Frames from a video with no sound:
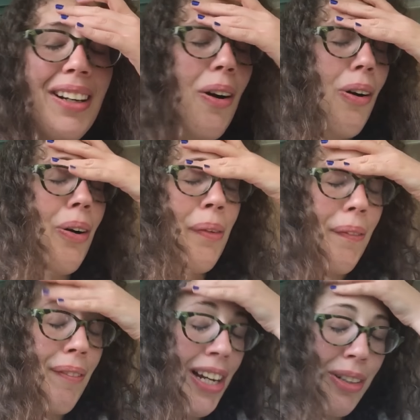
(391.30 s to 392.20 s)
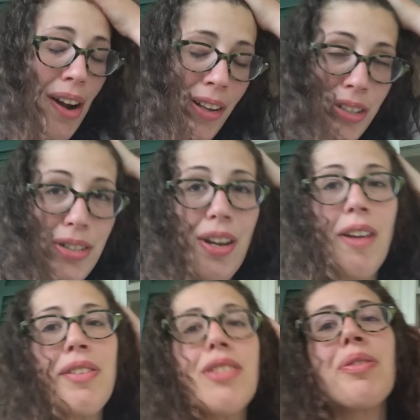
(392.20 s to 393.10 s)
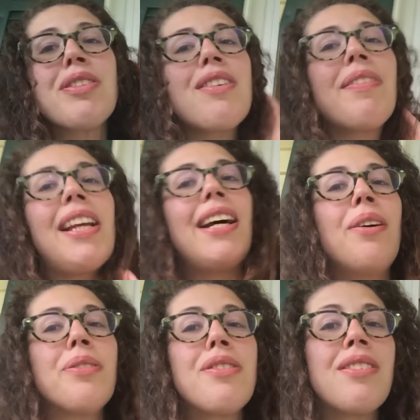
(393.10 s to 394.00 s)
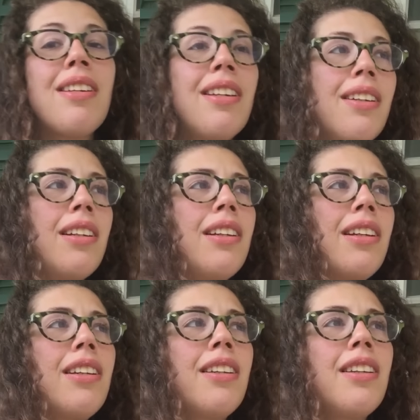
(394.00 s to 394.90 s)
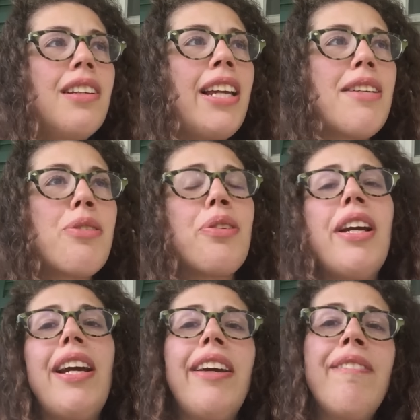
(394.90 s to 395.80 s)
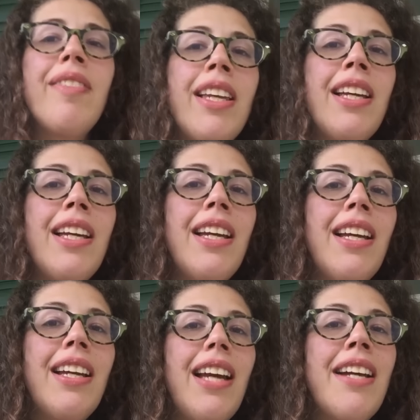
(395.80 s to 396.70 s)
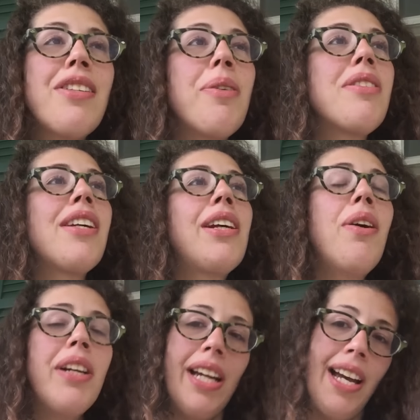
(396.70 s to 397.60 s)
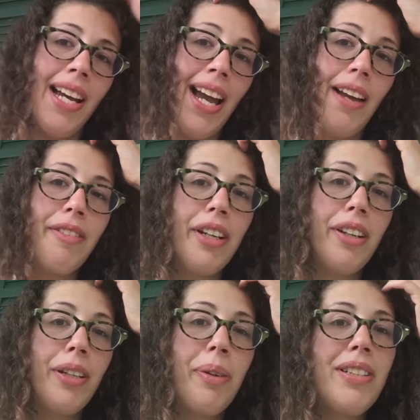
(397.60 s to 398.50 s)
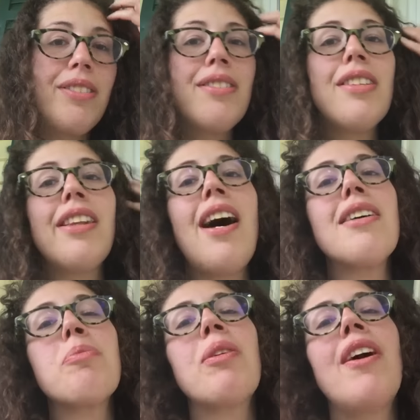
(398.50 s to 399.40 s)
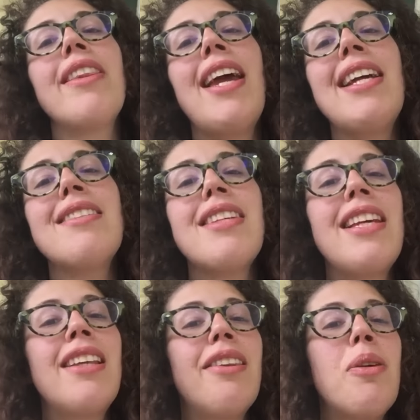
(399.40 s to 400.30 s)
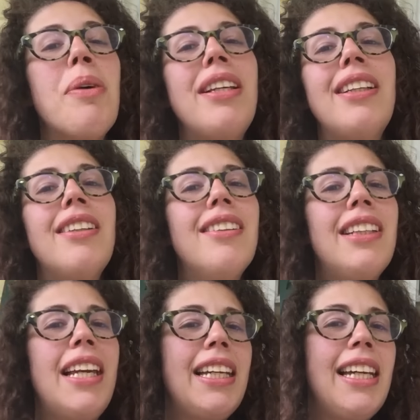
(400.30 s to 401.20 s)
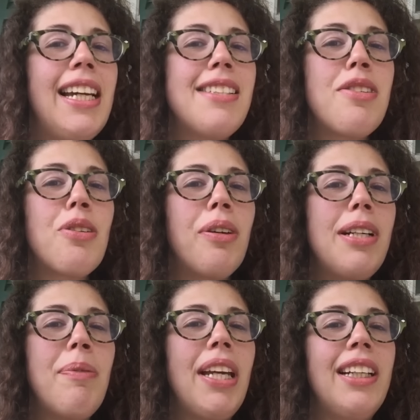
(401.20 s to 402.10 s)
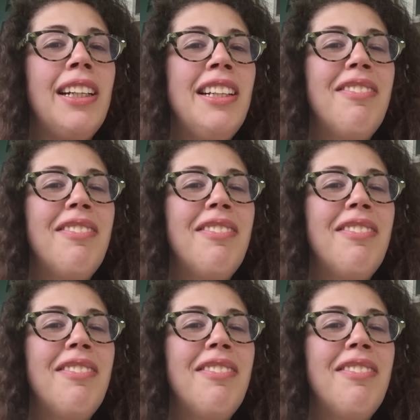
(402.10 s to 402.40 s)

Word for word: call my neurologist's office for something else yesterday. And she was like, oh yeah, I have here. You went to the hospital on the 18th. You went kicking and screaming.